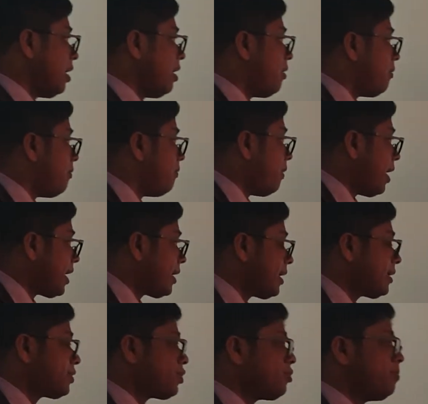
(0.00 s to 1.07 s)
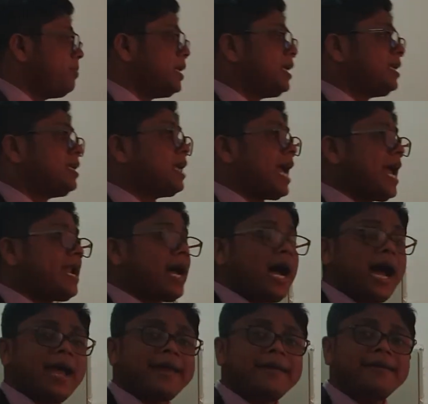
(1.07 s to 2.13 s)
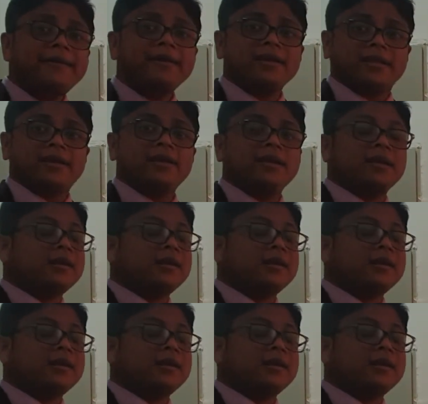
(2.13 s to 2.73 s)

what should be an ideal